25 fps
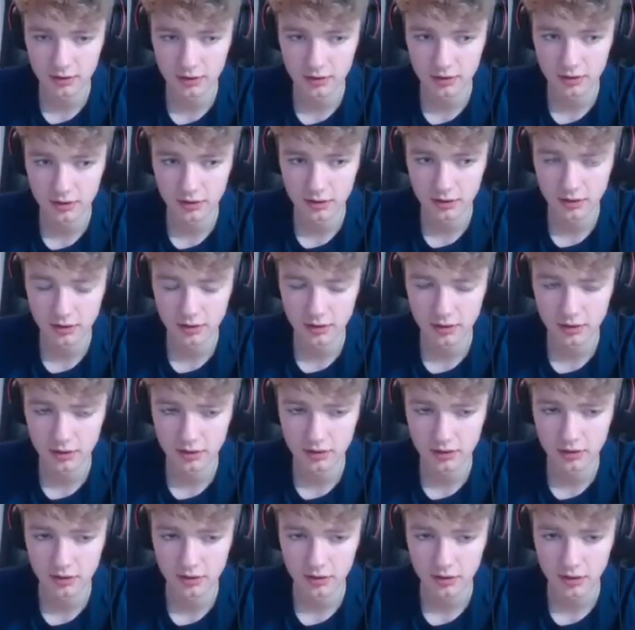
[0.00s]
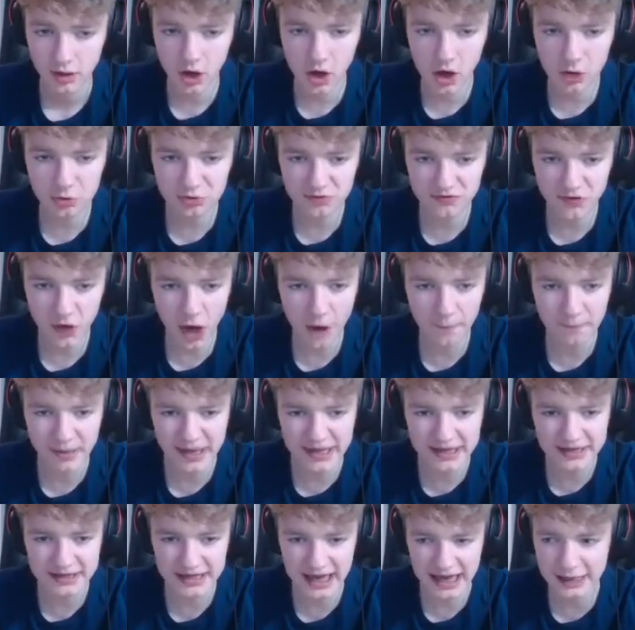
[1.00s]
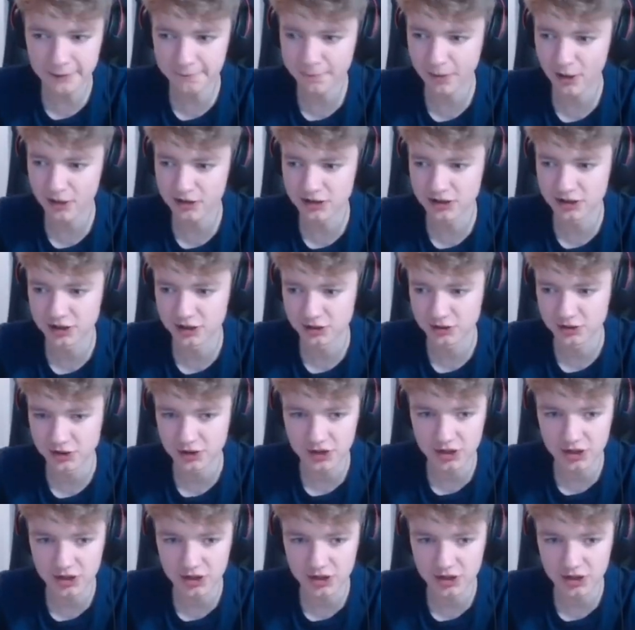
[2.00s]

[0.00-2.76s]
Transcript: I didn't yeah, take yeah. it. Oh, you got I a pink cape on you, do you?